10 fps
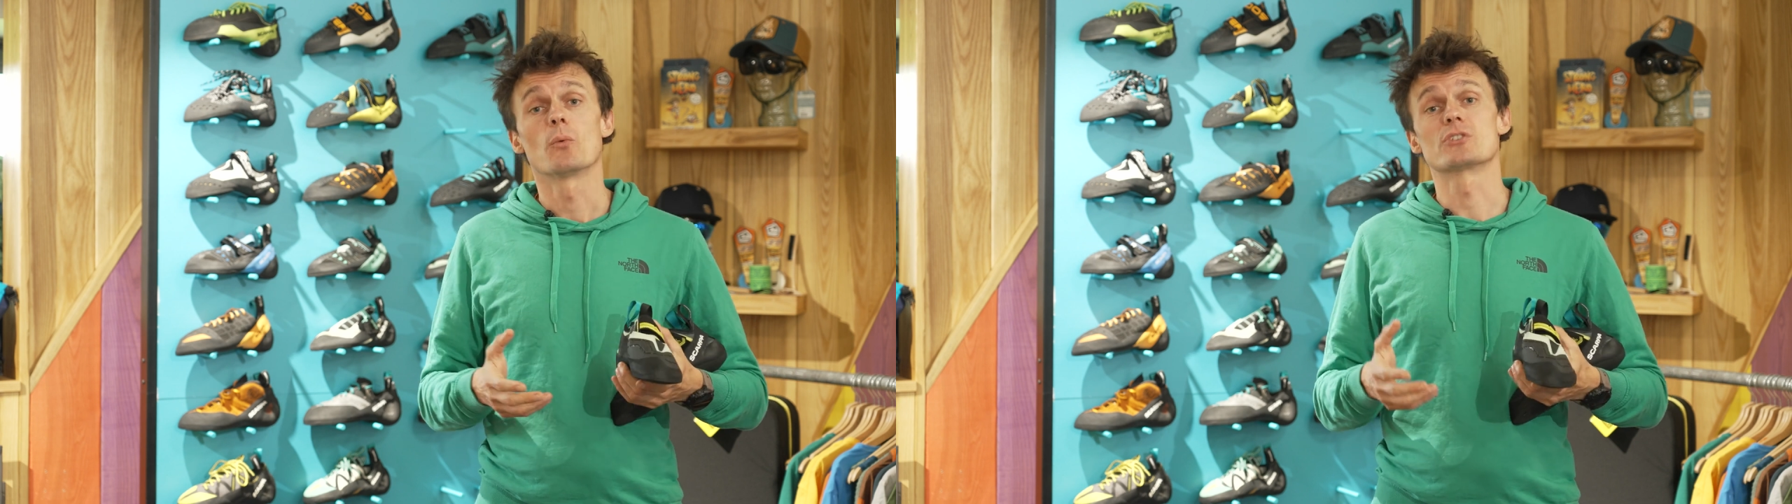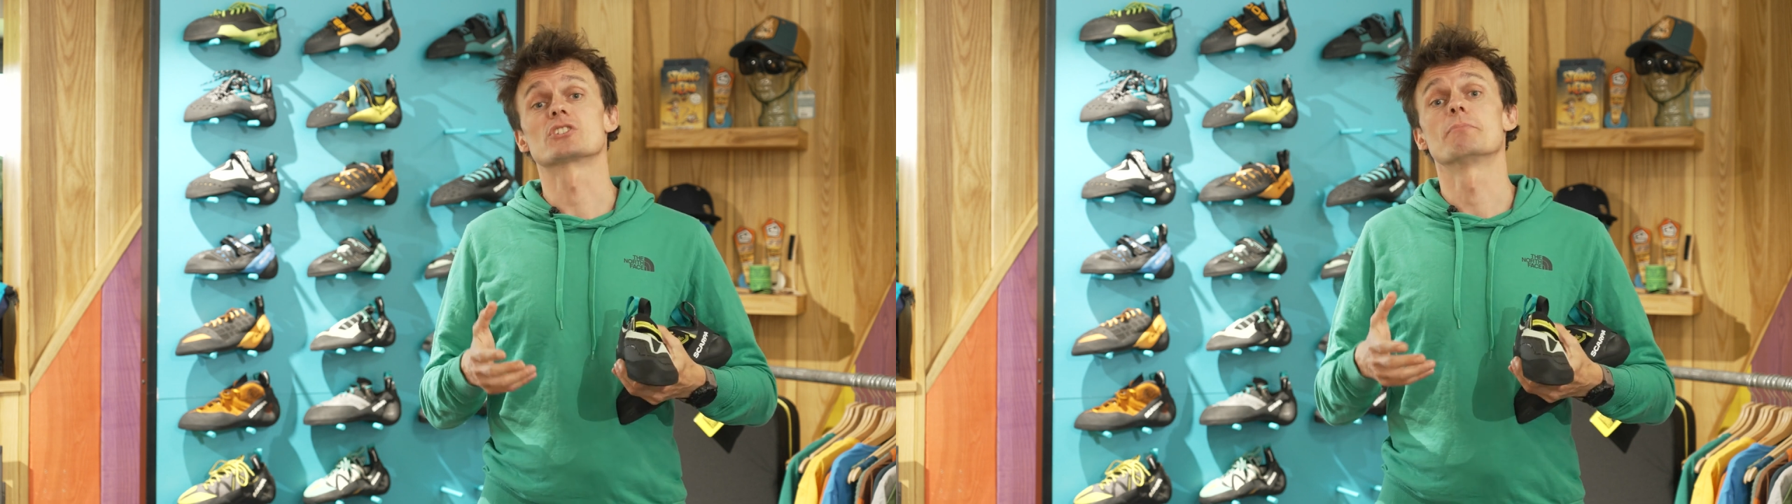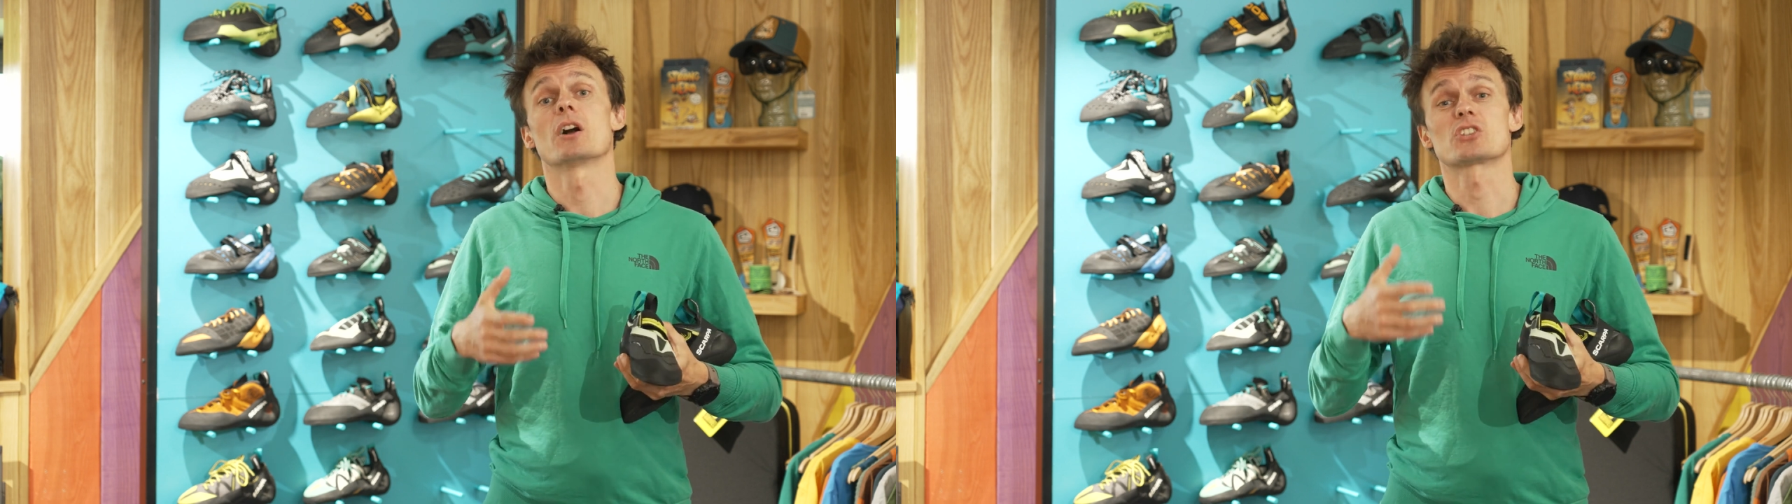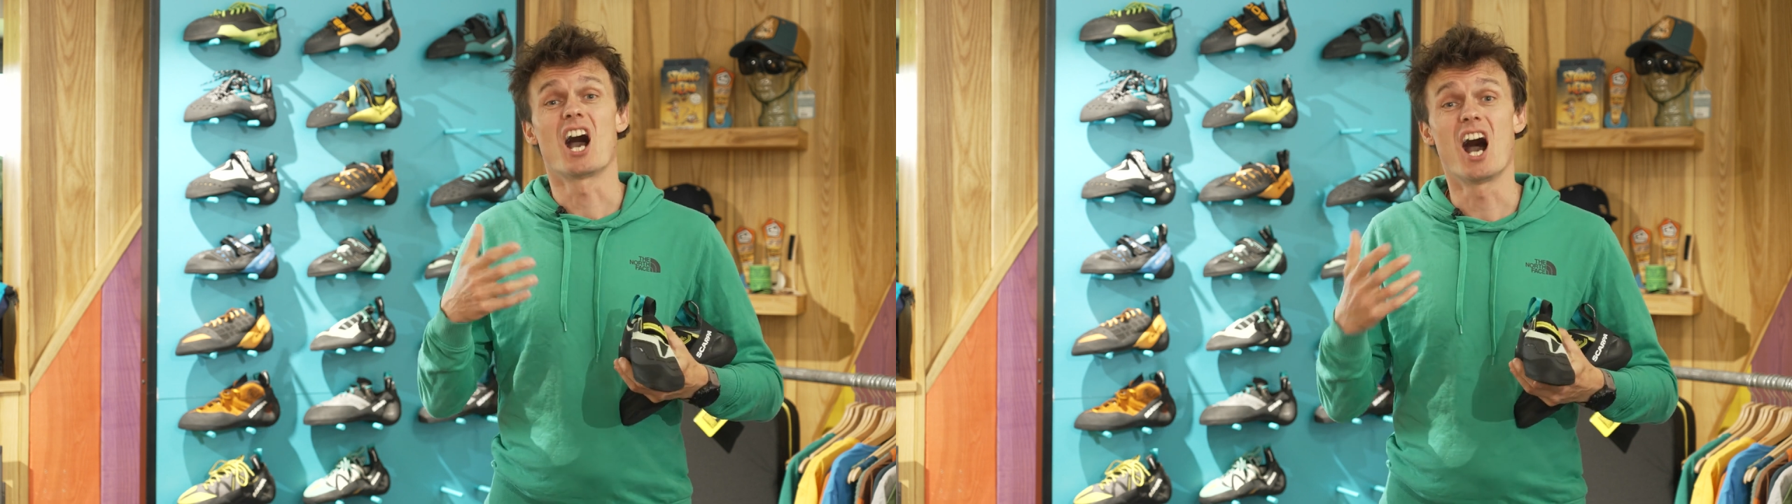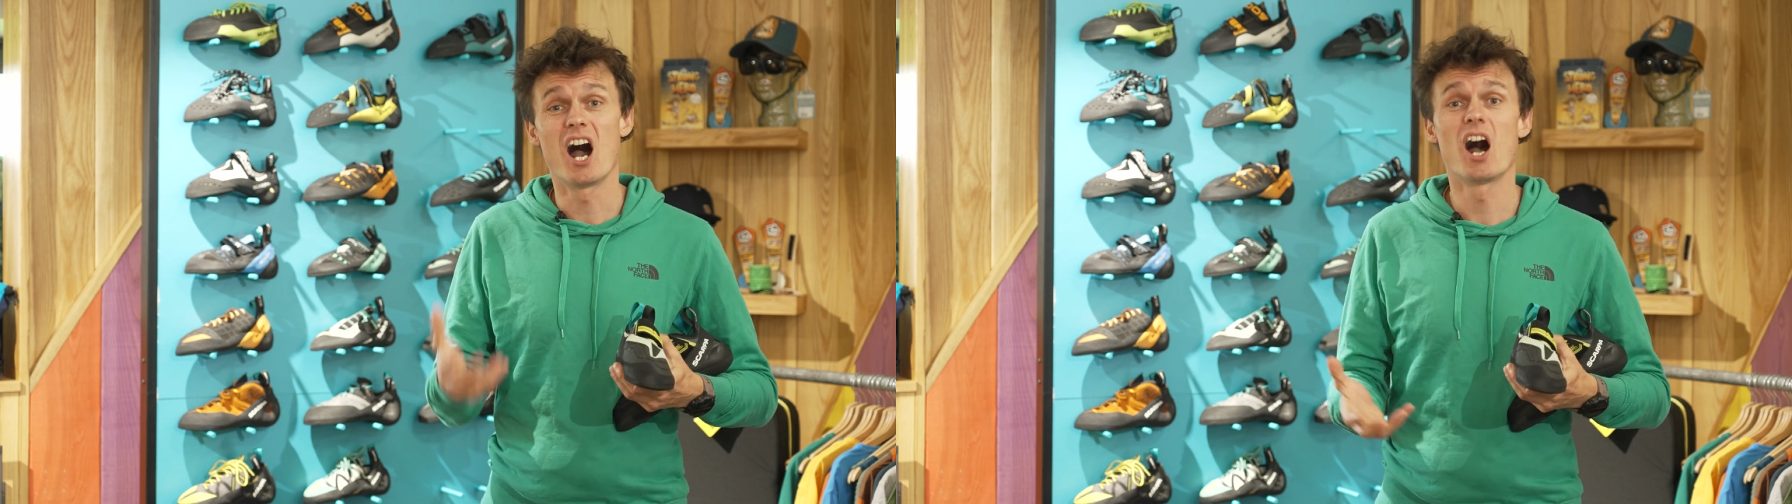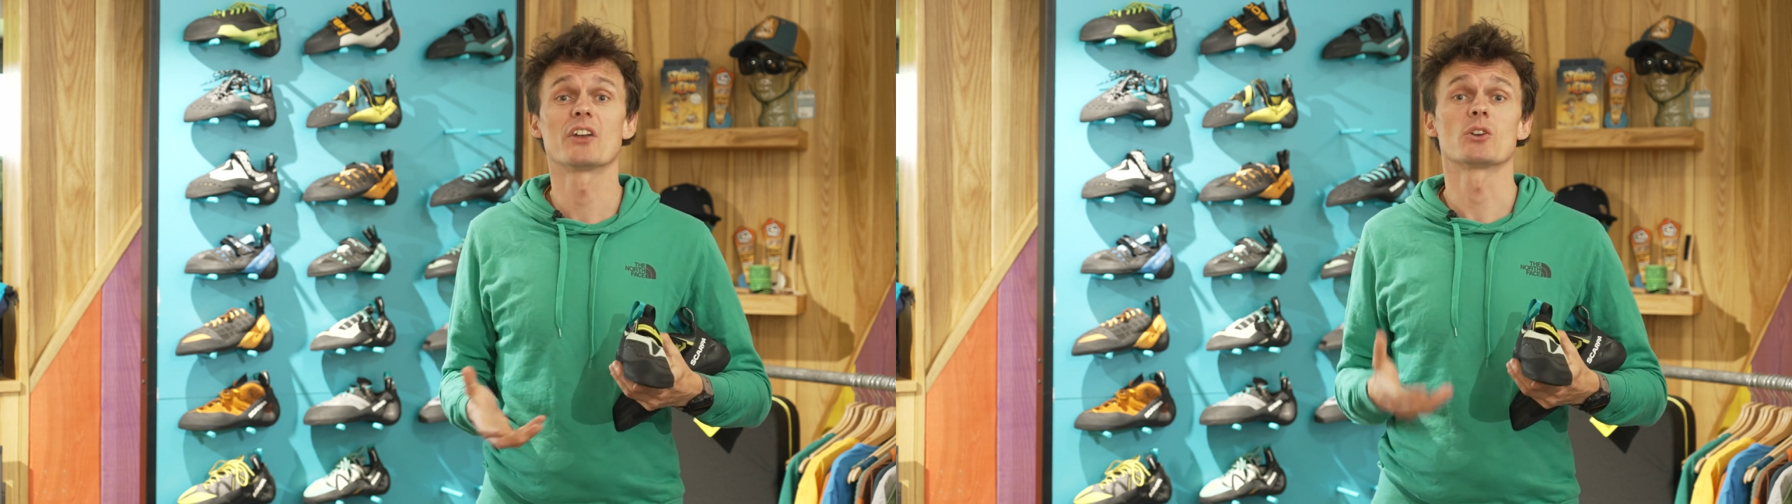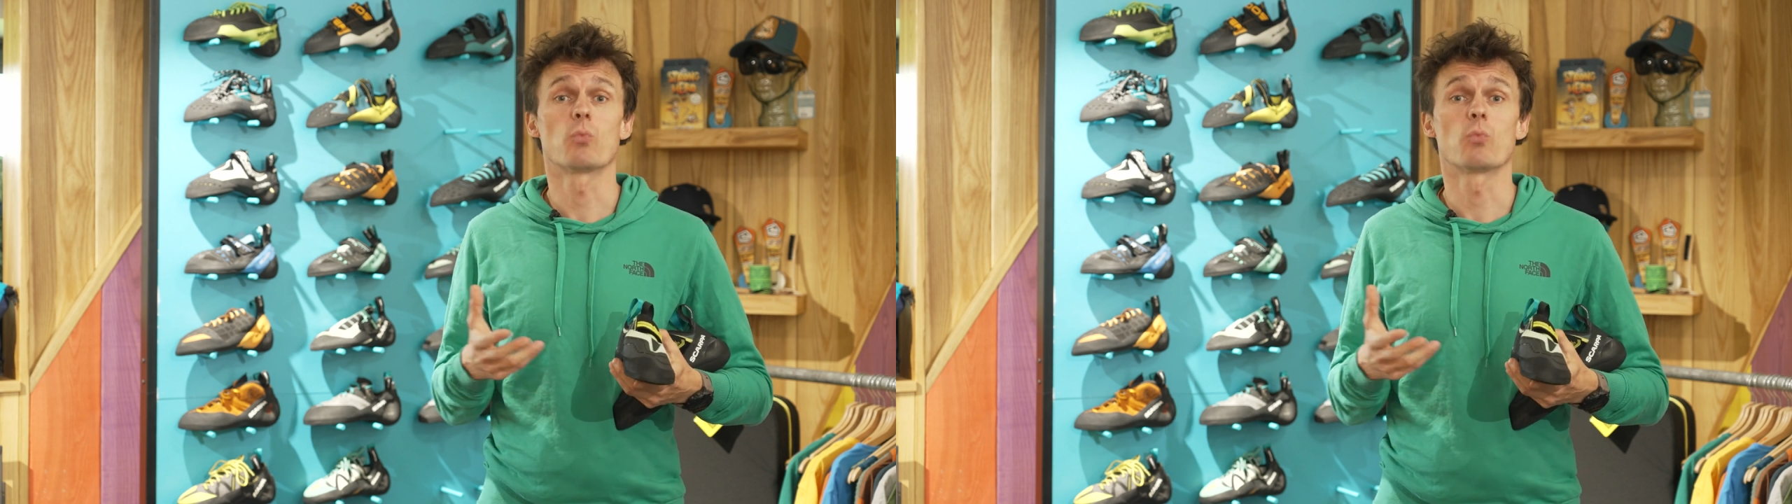which is a much harder